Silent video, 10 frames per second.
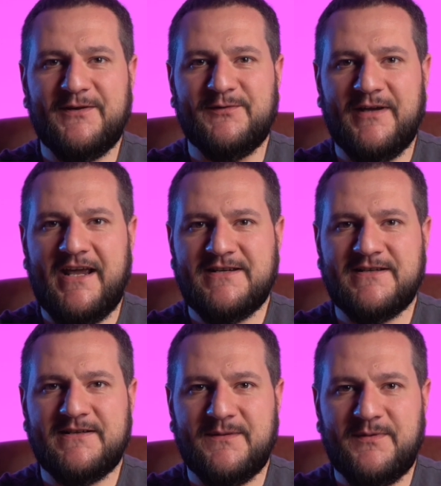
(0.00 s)
into
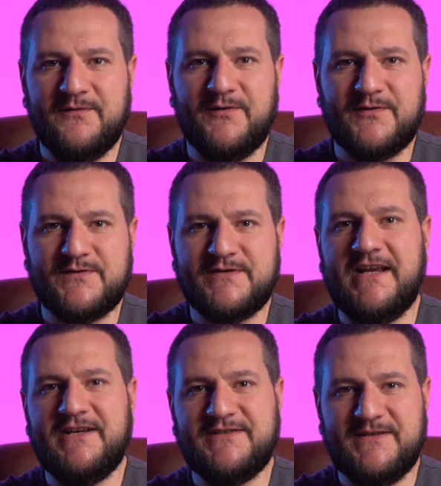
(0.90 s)
HTTP versus
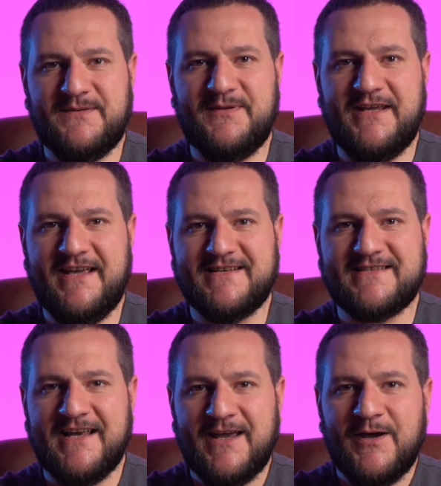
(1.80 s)

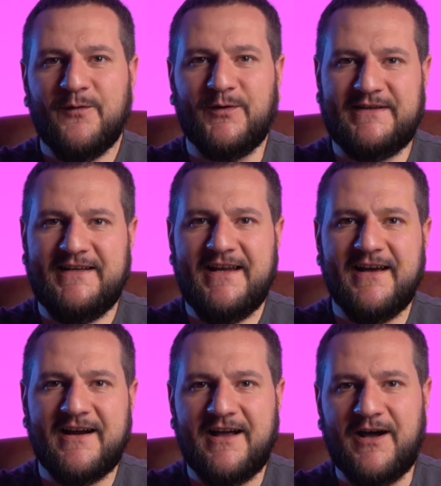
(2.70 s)
HTTPS, what they
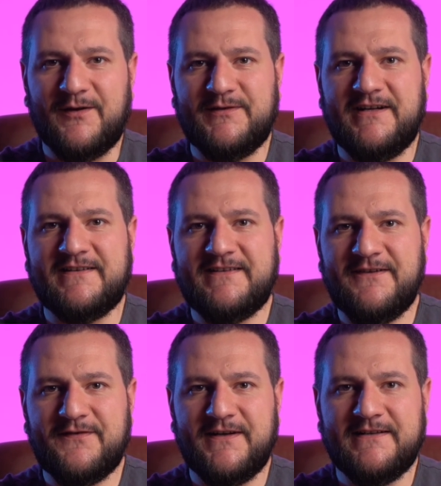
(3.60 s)
are, how they are
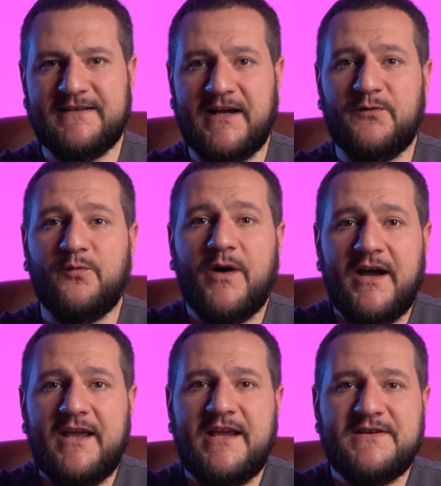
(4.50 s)
different, and
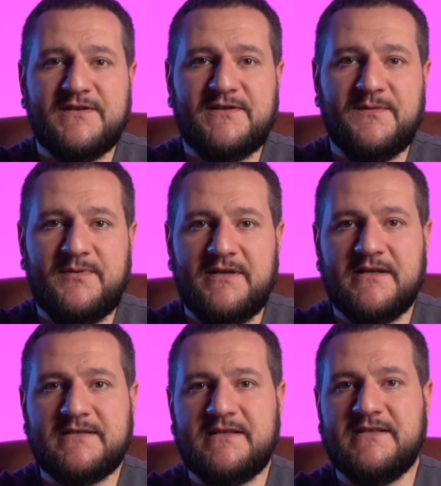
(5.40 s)
why
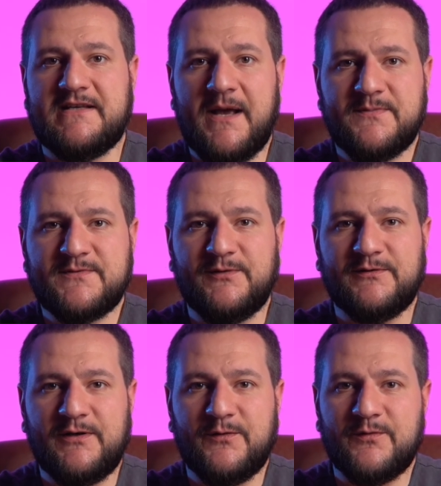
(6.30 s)
HTTPS is
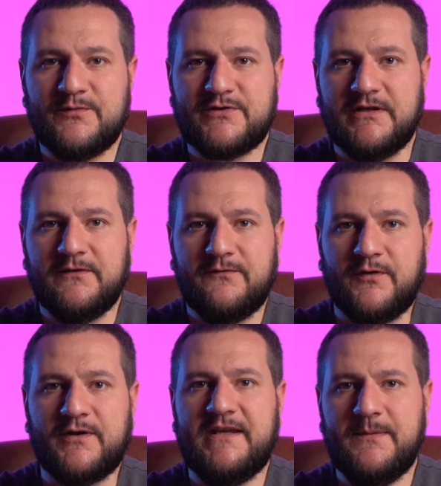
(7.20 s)
absolutely crucial
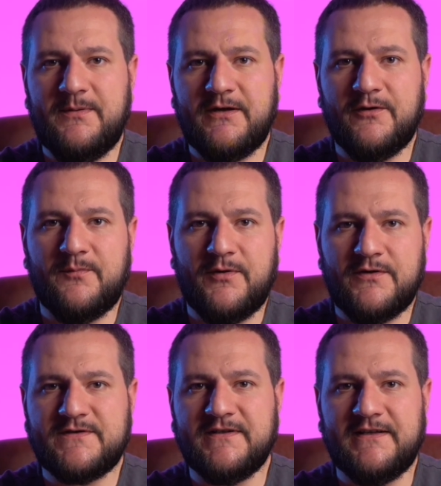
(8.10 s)
for keeping your
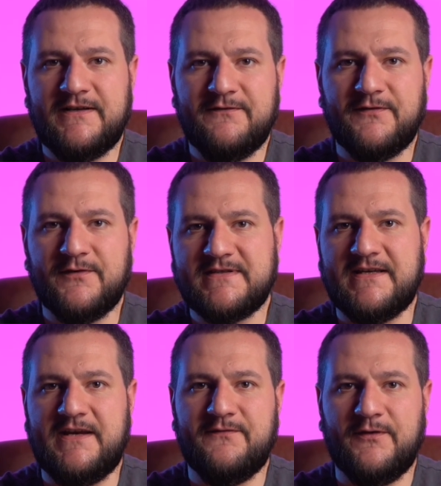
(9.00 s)
personal info
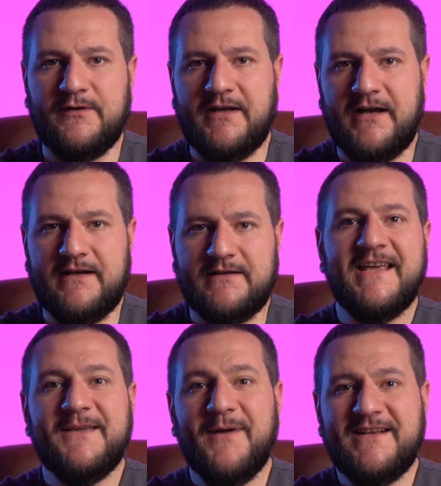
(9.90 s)
safe online.
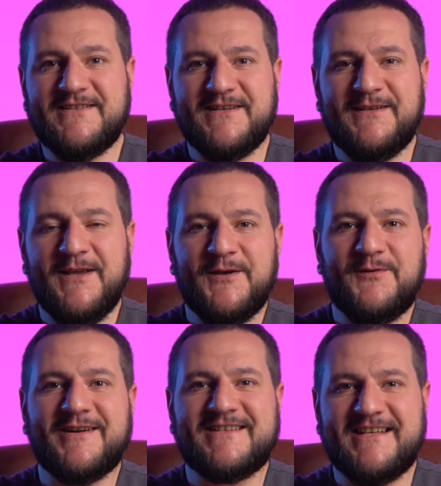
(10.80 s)
Imagine
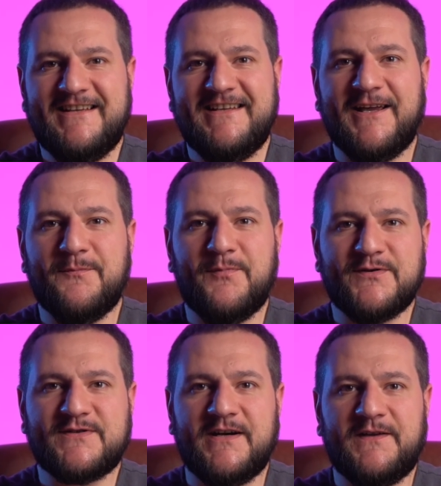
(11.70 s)
you are sending a
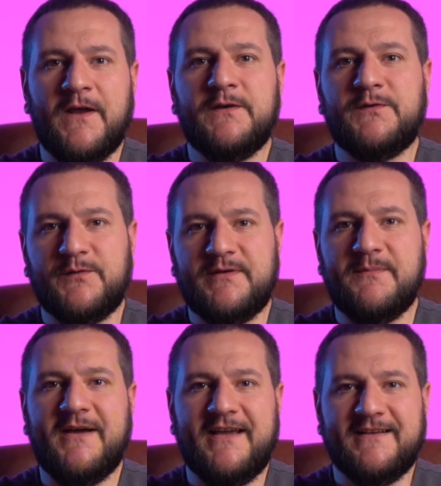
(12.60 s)
postcard through the
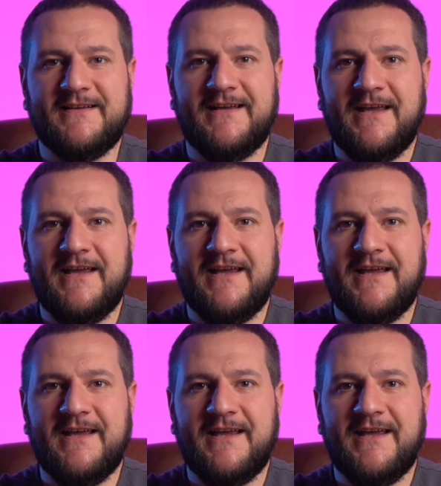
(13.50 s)
mail.